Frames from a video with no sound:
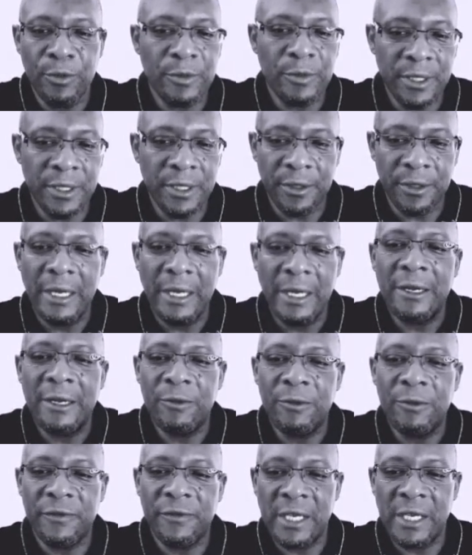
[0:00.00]
You know,
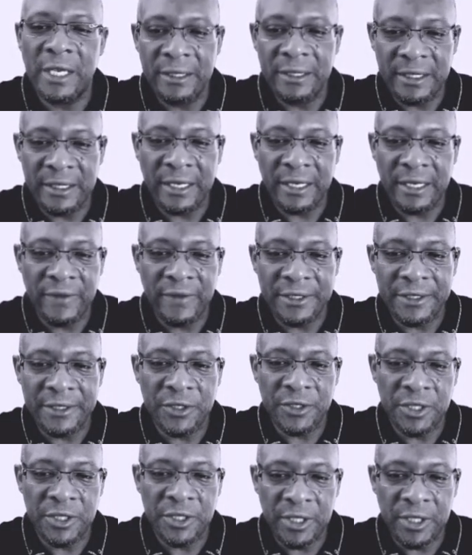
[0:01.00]
we've gained an
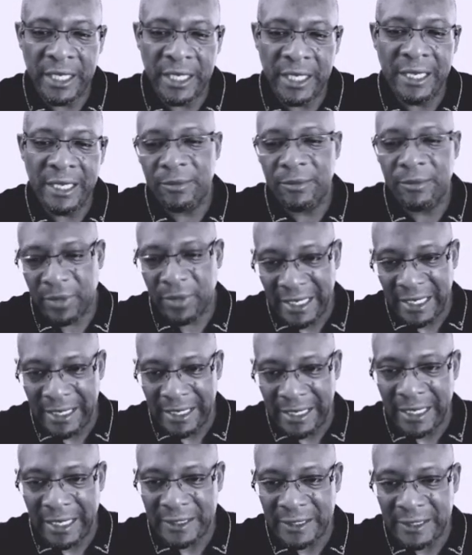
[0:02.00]
advantage in the game,
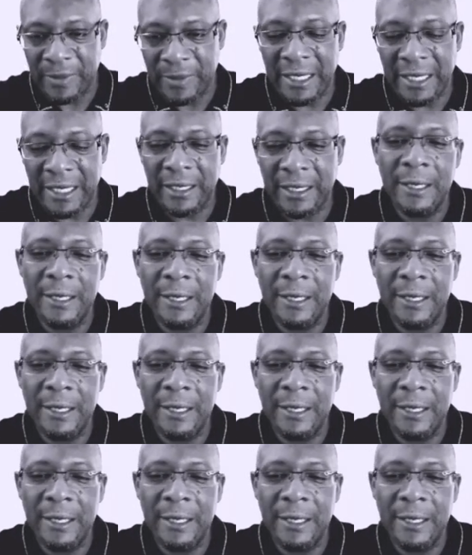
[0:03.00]
playing as black.